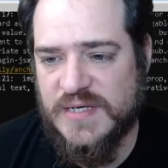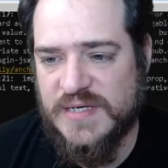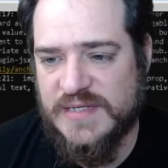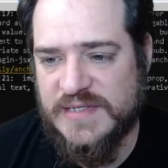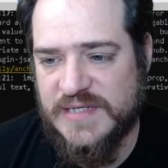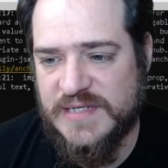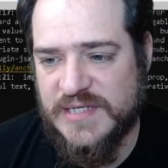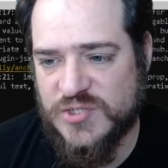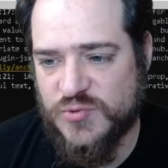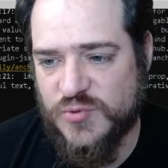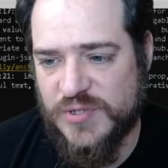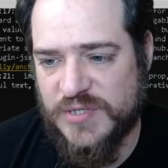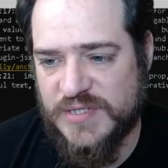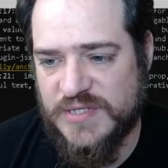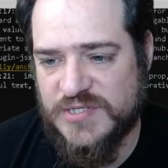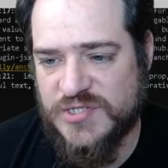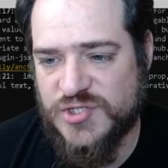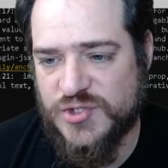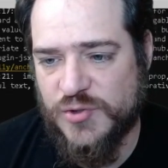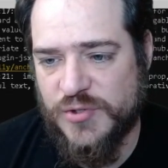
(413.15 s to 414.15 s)
This one
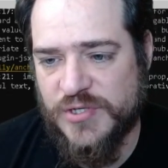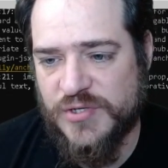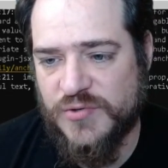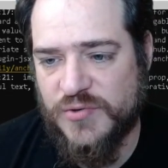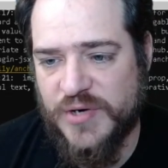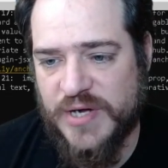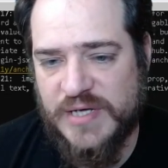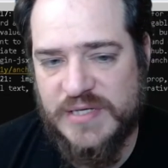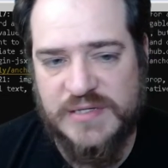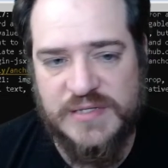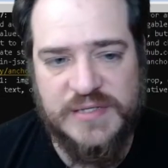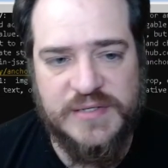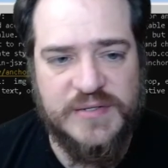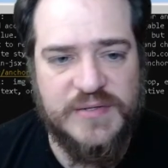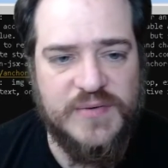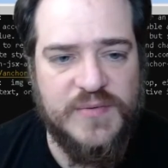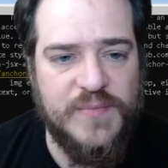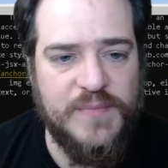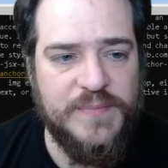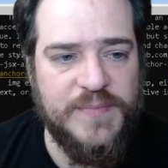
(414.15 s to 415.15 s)
is showing correctly
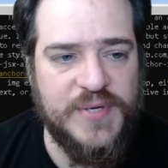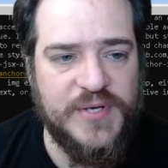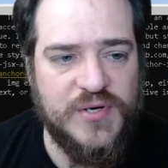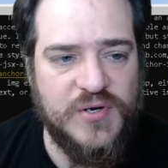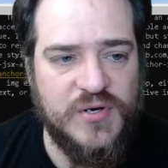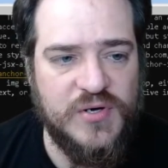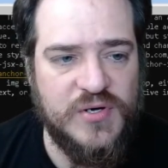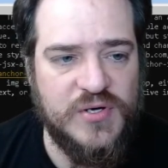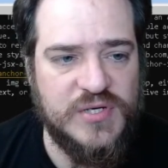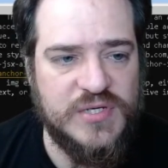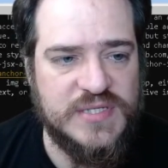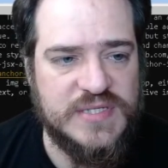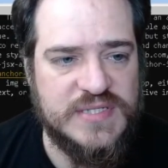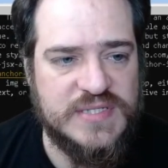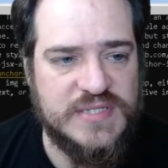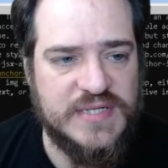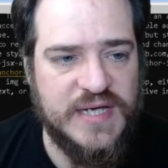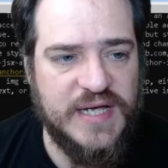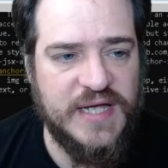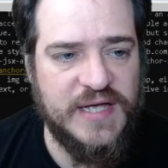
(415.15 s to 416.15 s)
because
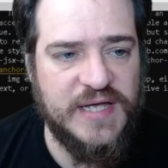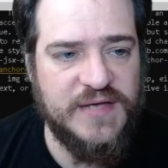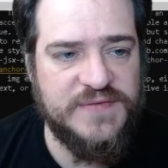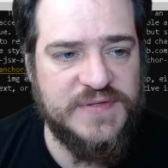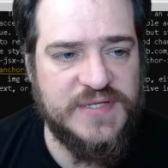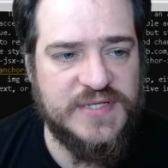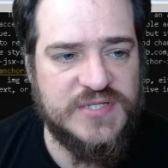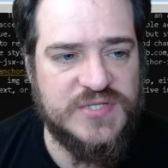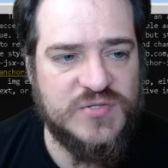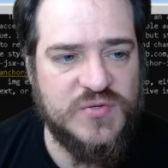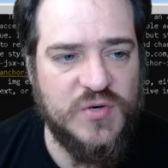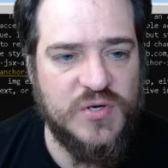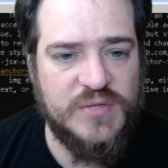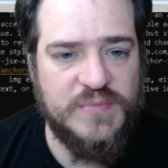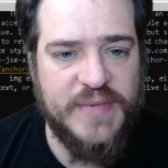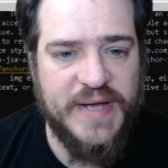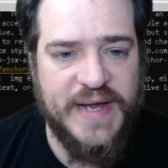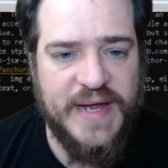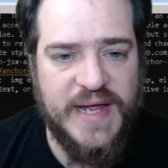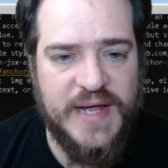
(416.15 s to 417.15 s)
I have this on
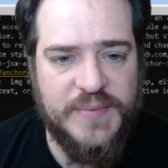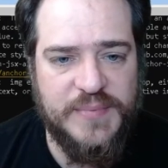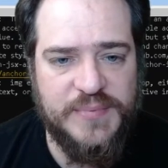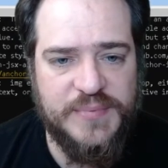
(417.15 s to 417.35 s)
my app